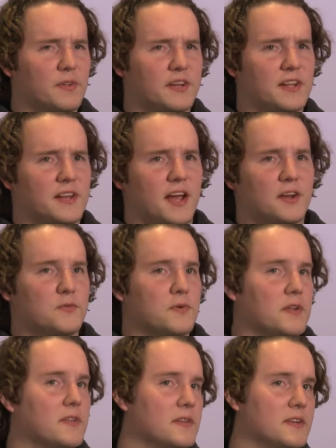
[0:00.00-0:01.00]
connect
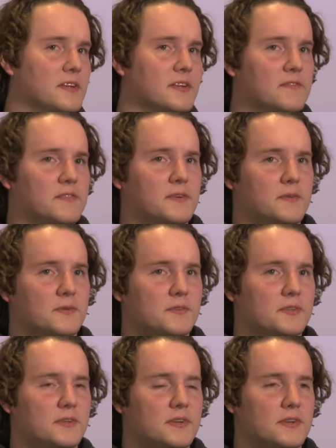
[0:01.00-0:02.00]
with. It
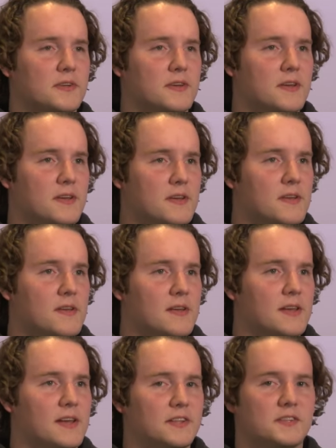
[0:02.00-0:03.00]
feels
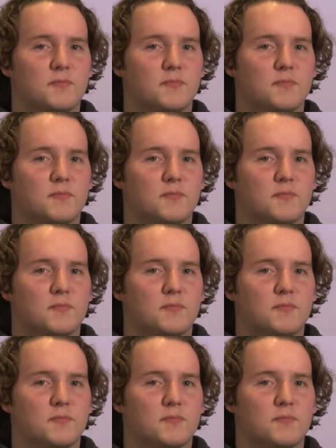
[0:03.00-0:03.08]
it's